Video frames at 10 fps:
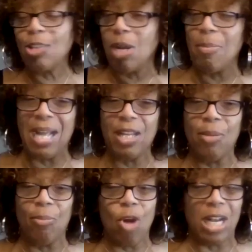talk about
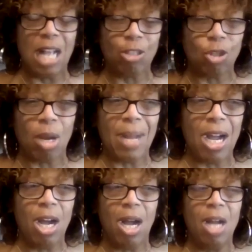him more than I'll talk
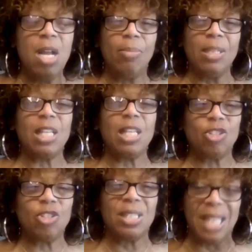about her. But let's
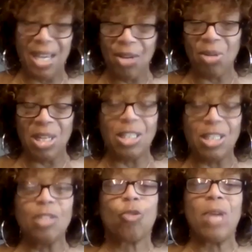just say it
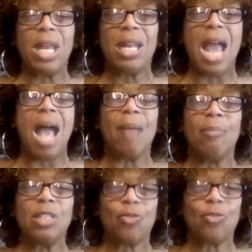didn't create an
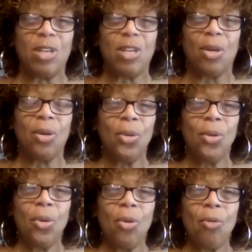atmosphere
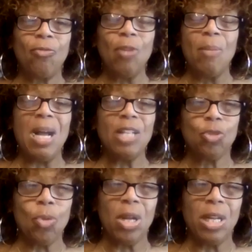for my
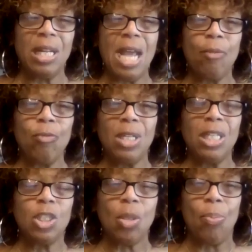daughter that
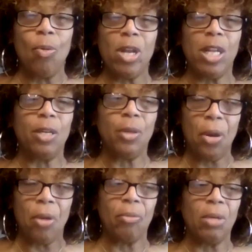really supported
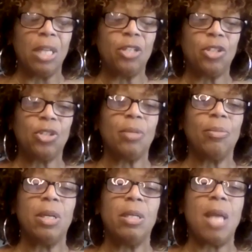her relationship
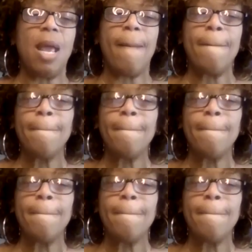with her dad.